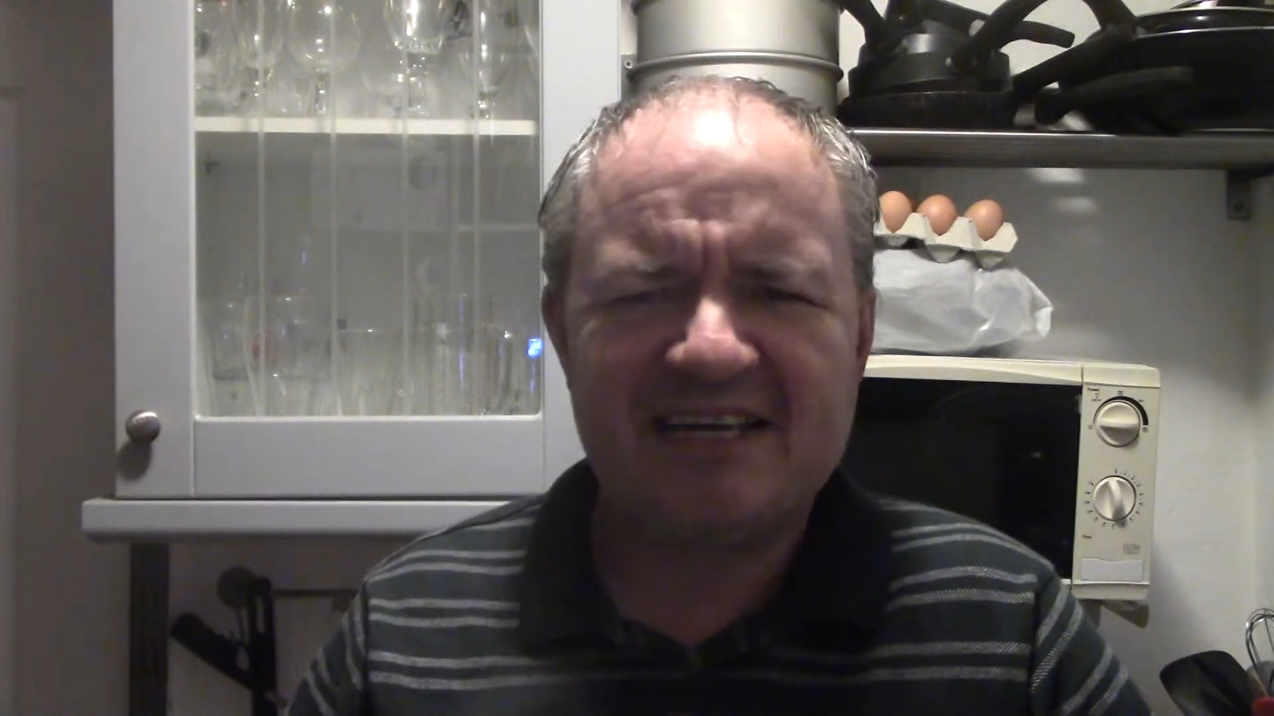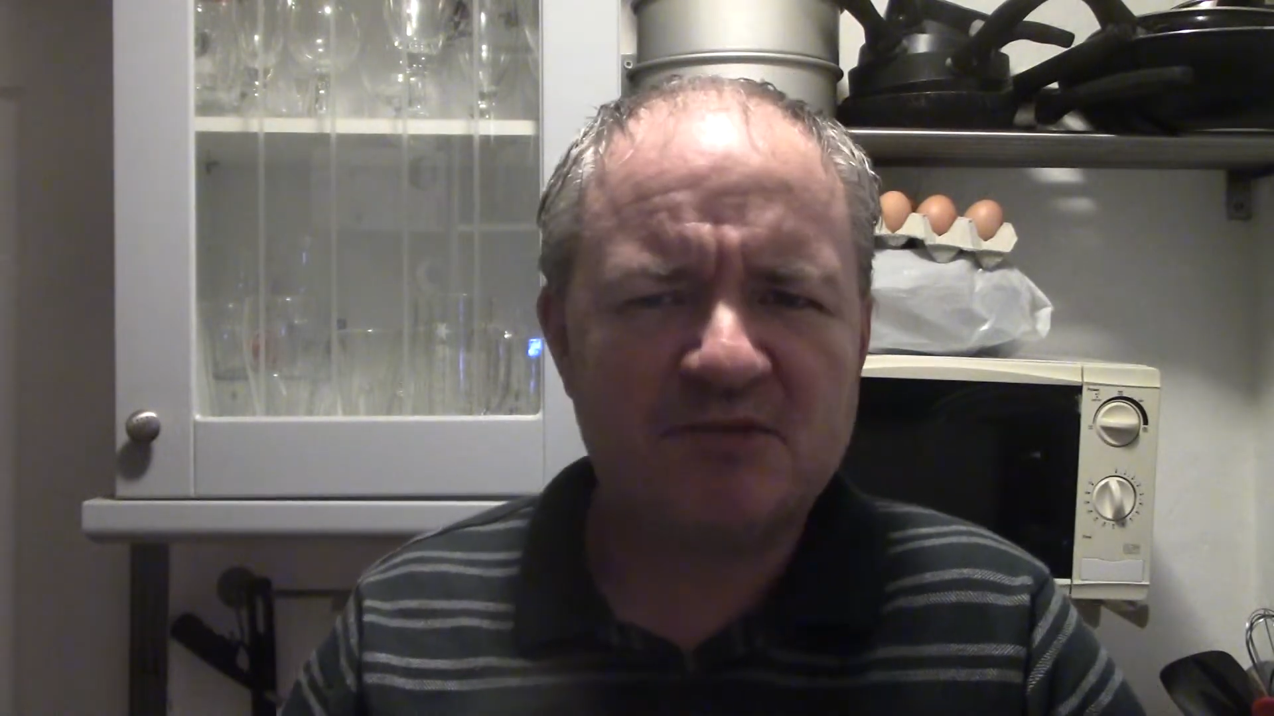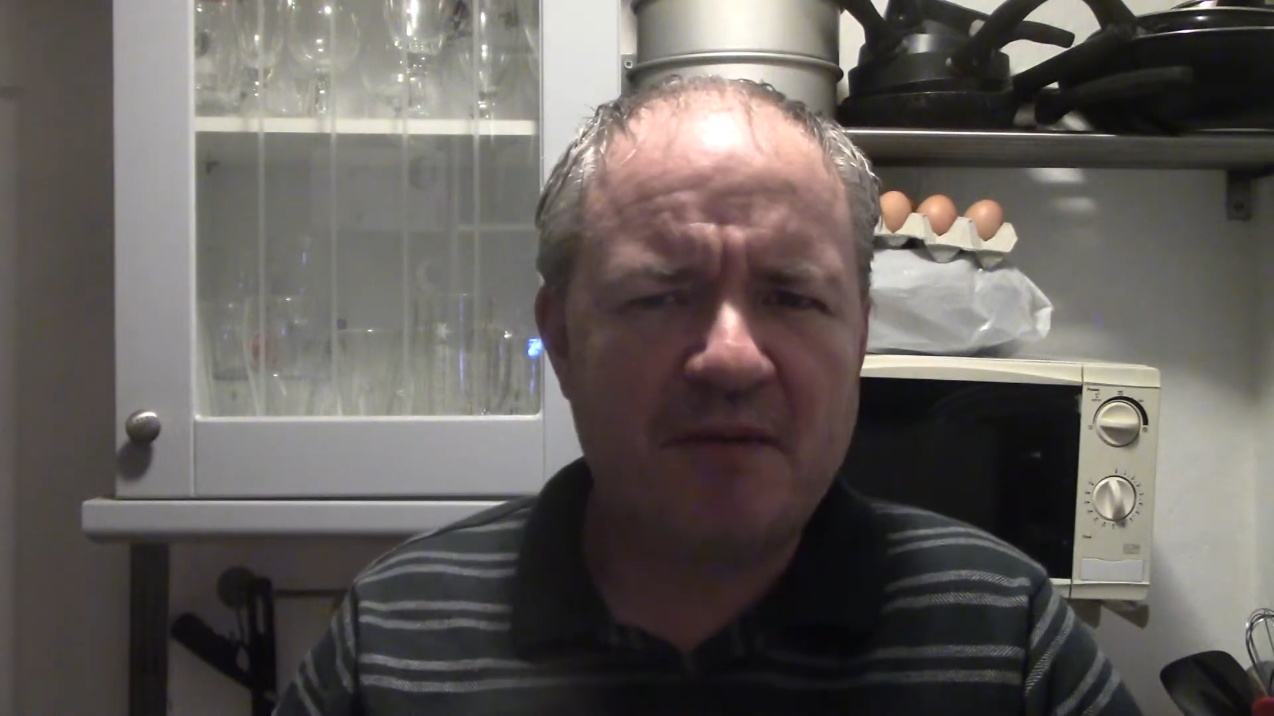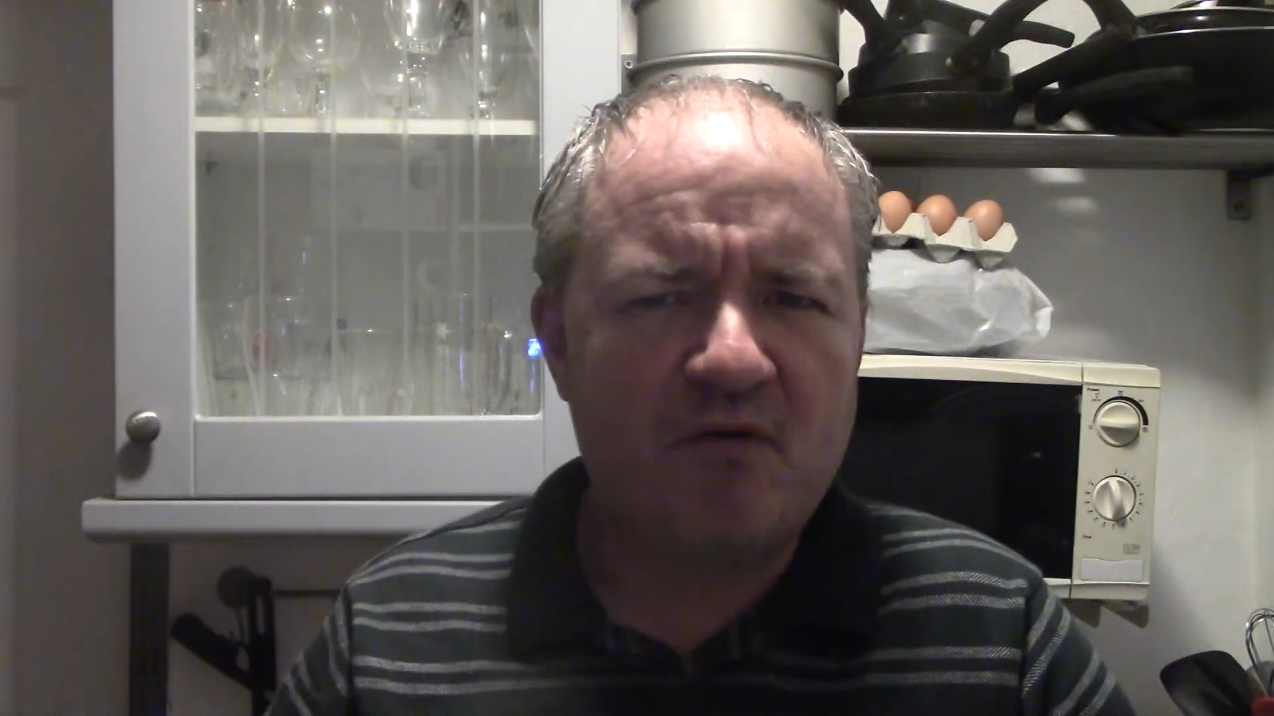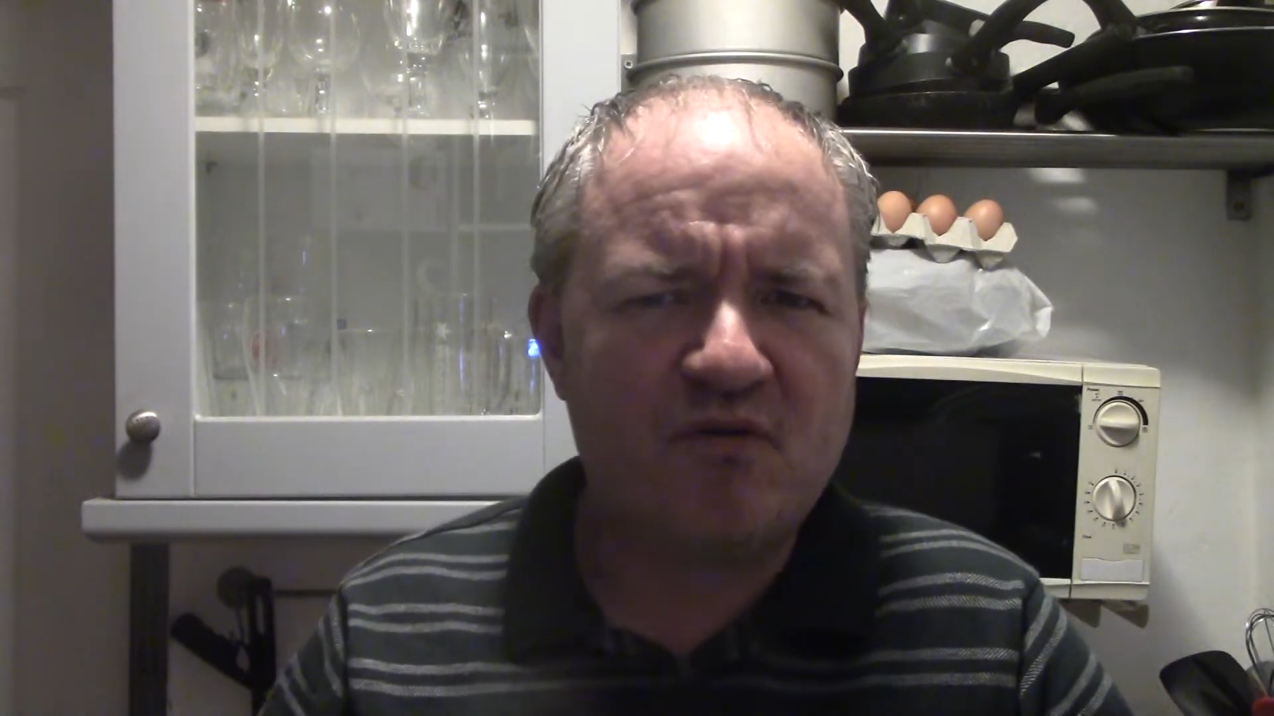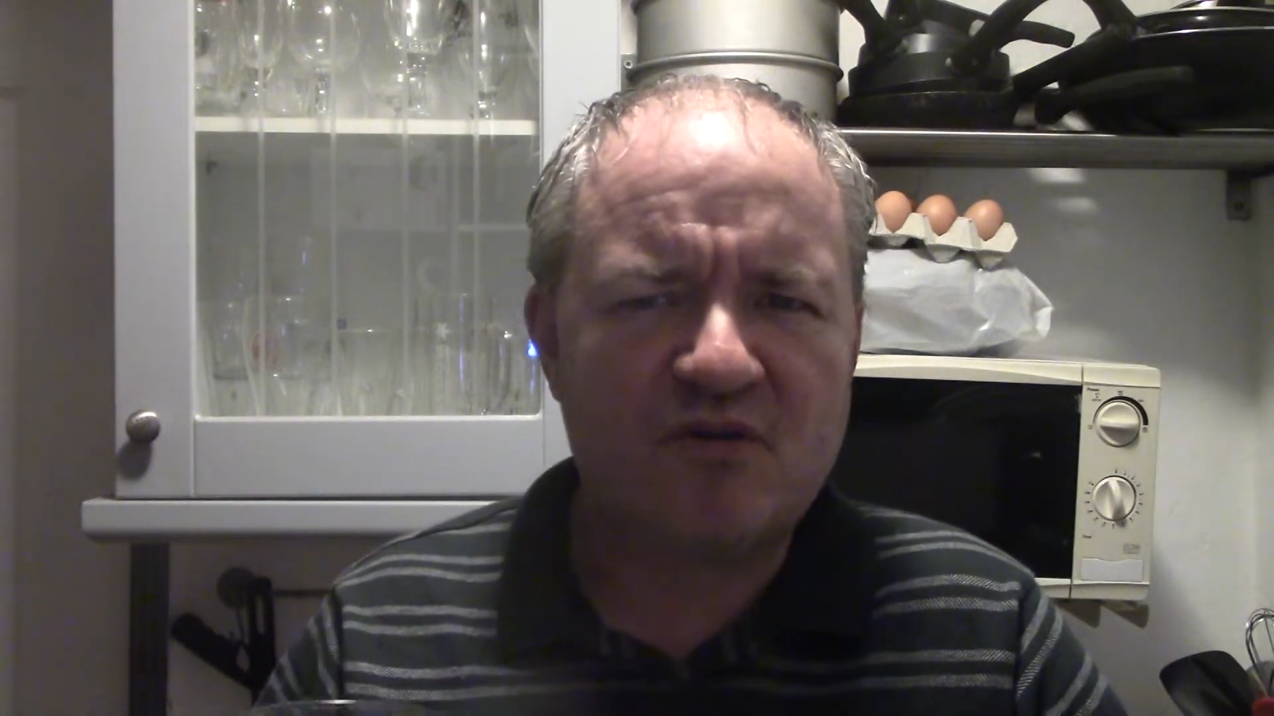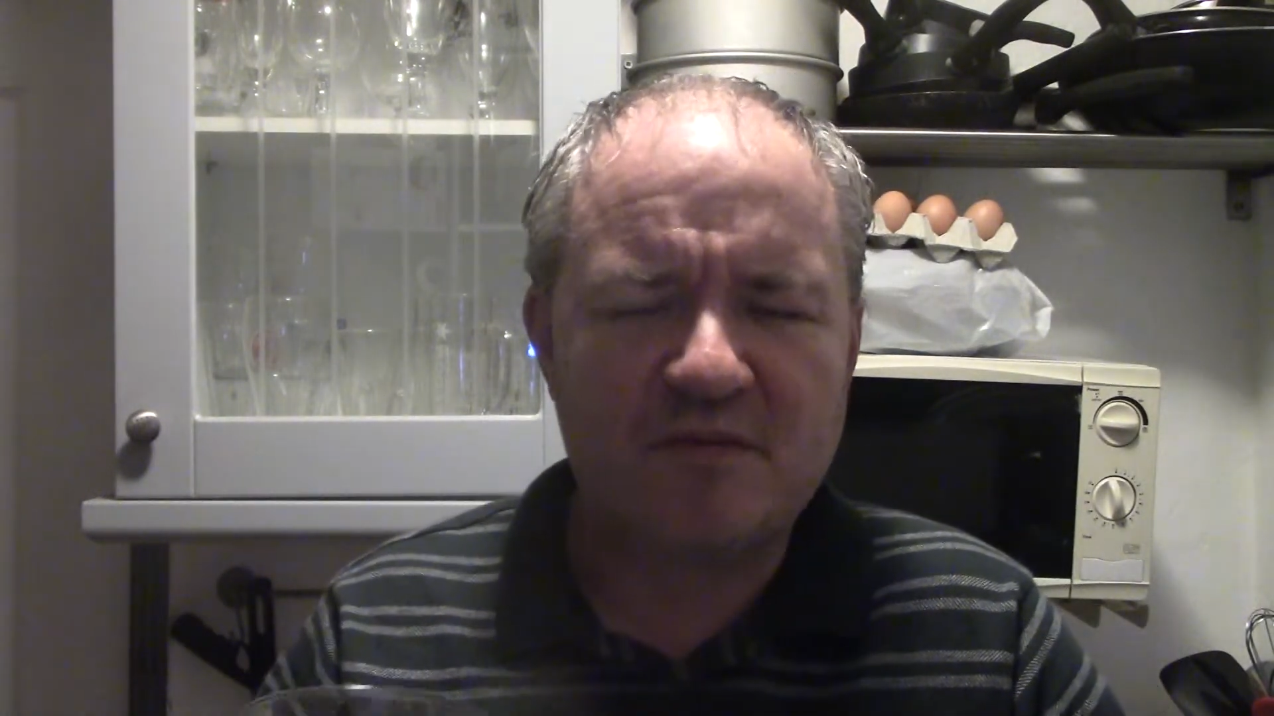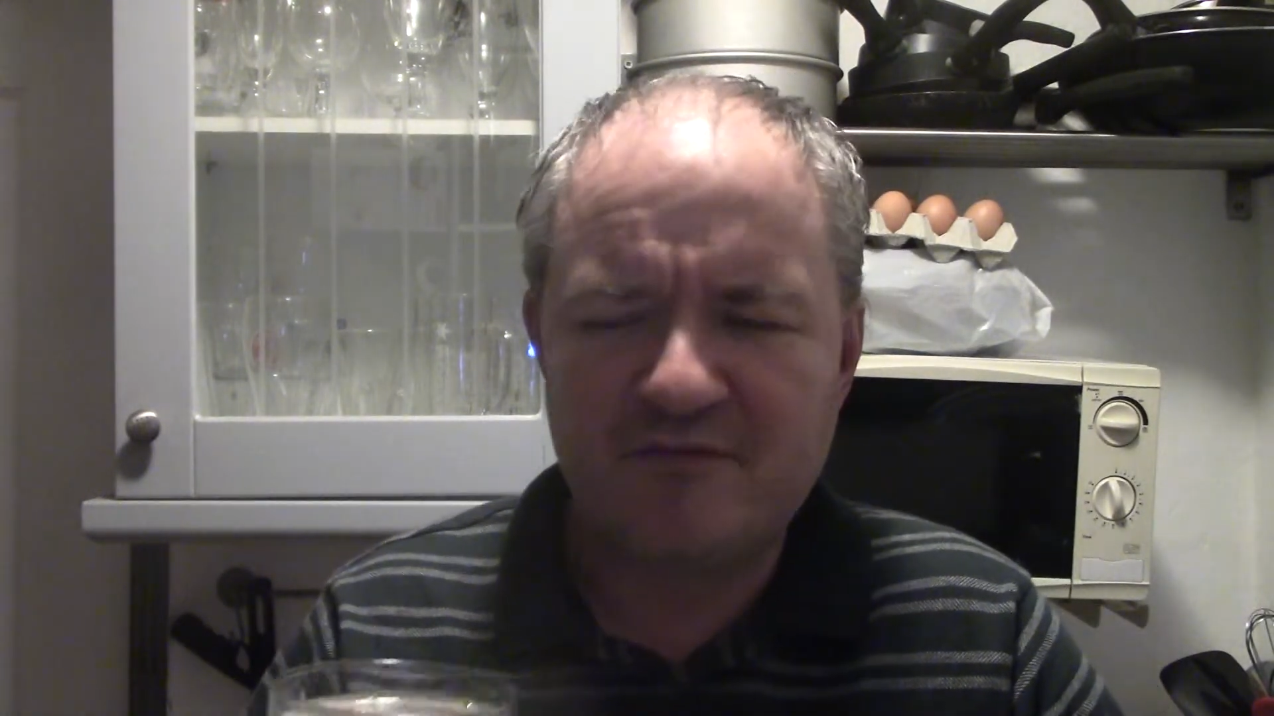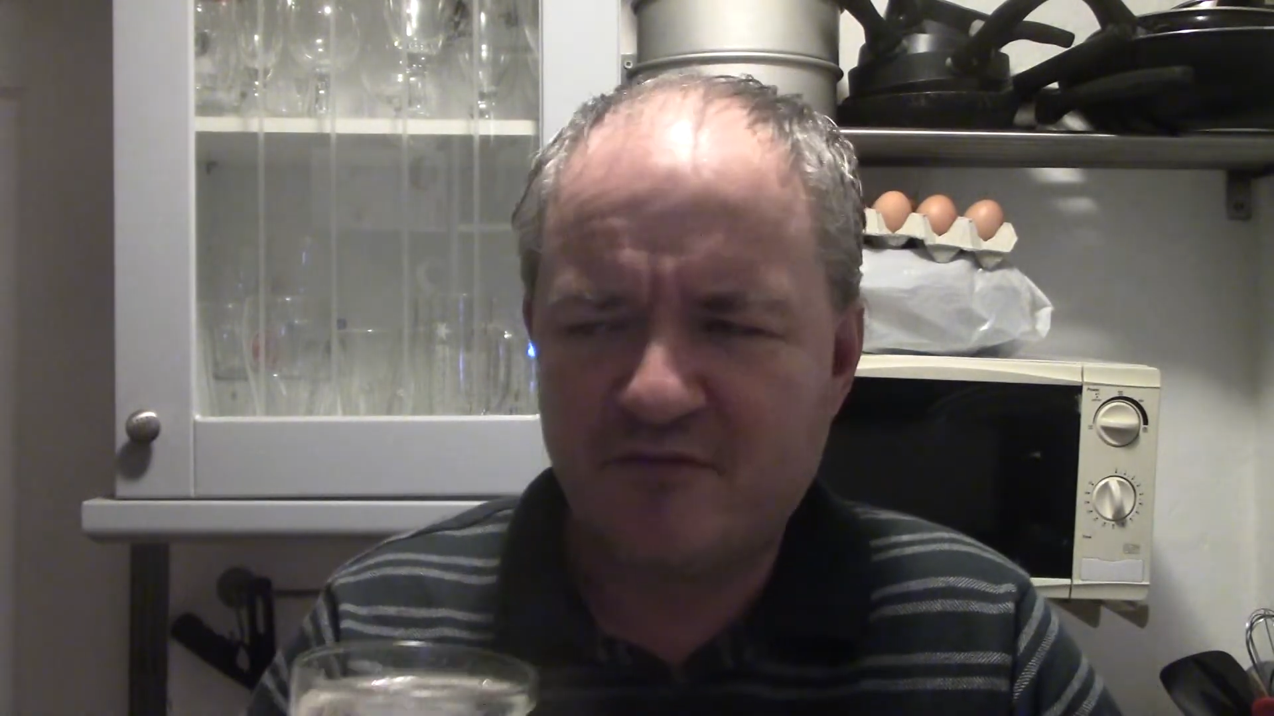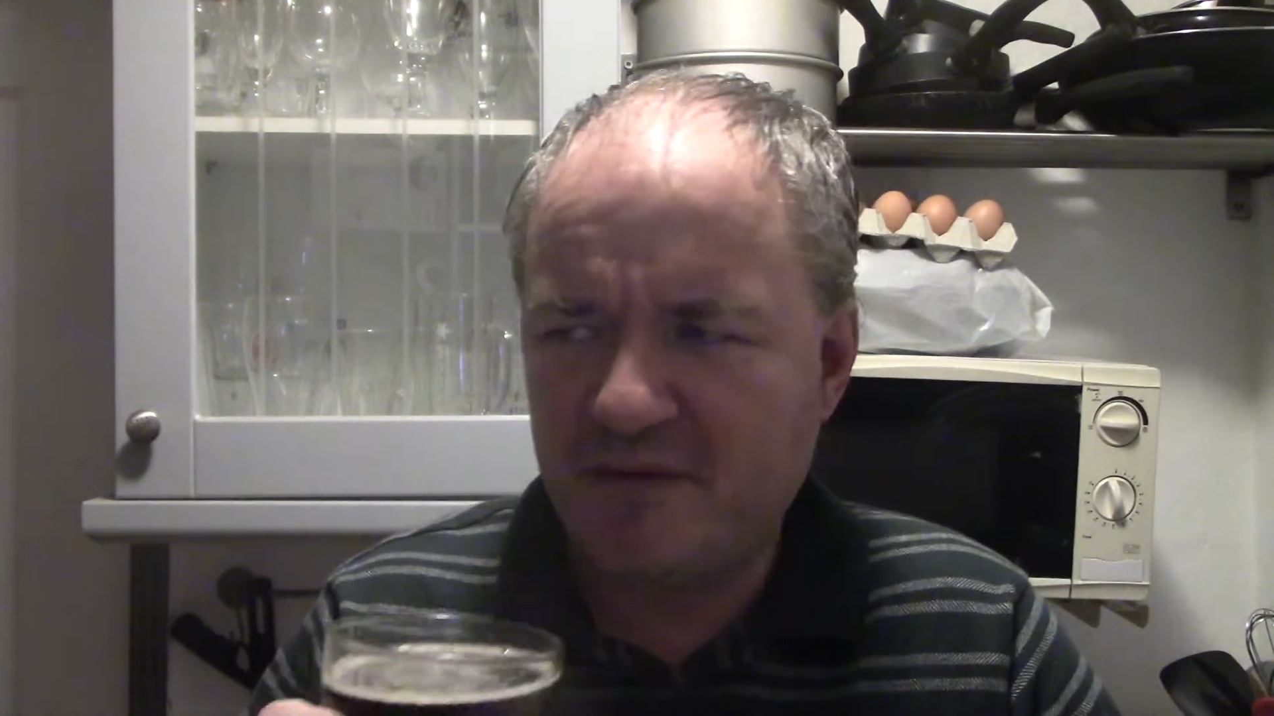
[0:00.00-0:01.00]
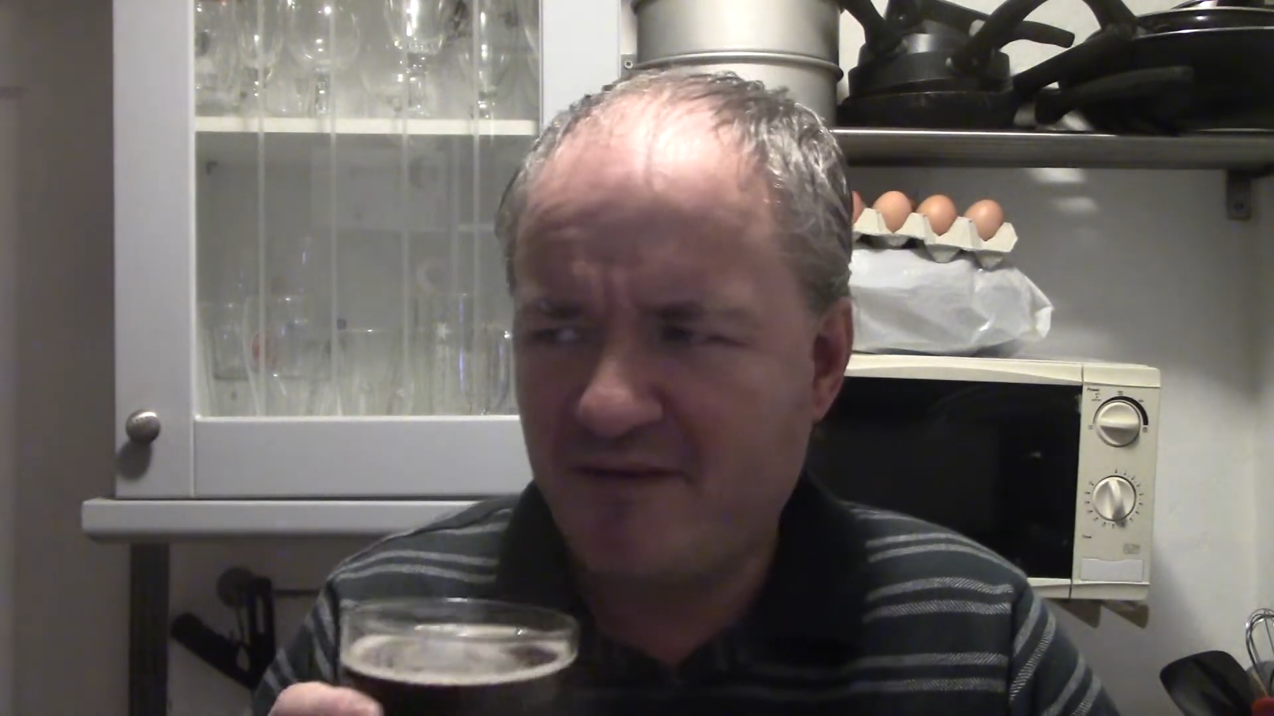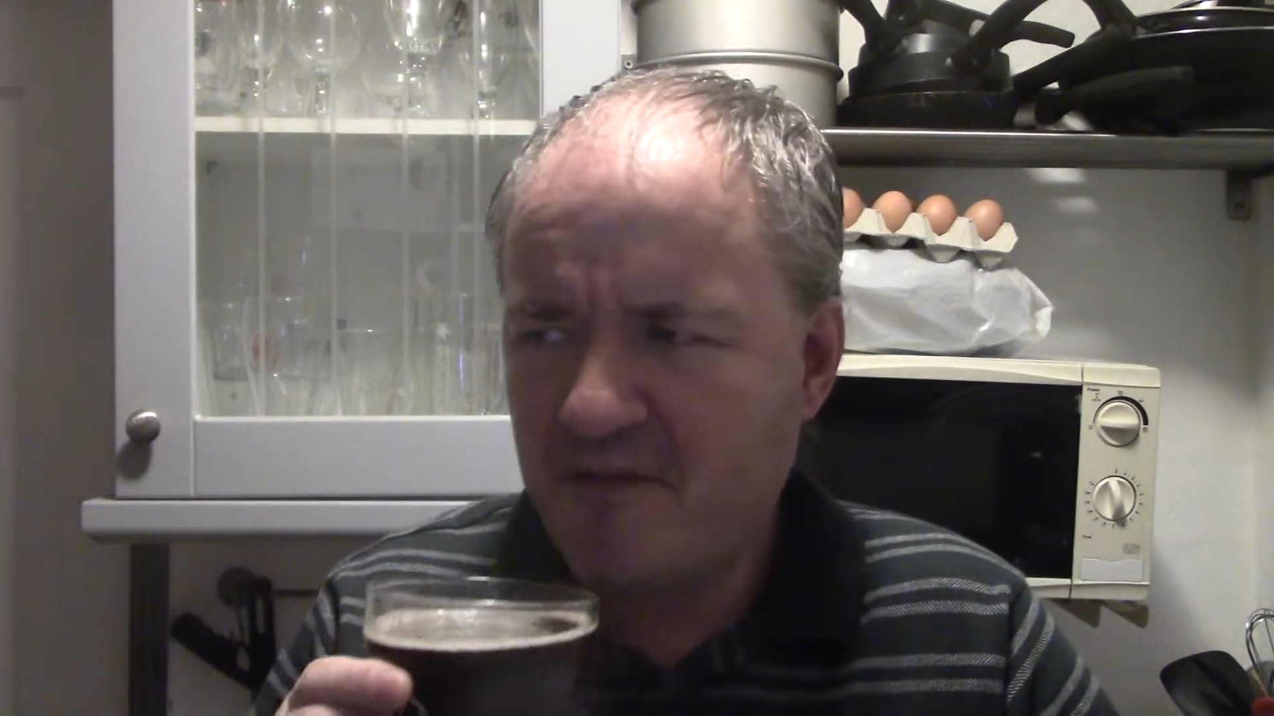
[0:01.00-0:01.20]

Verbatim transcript: smell coming from it,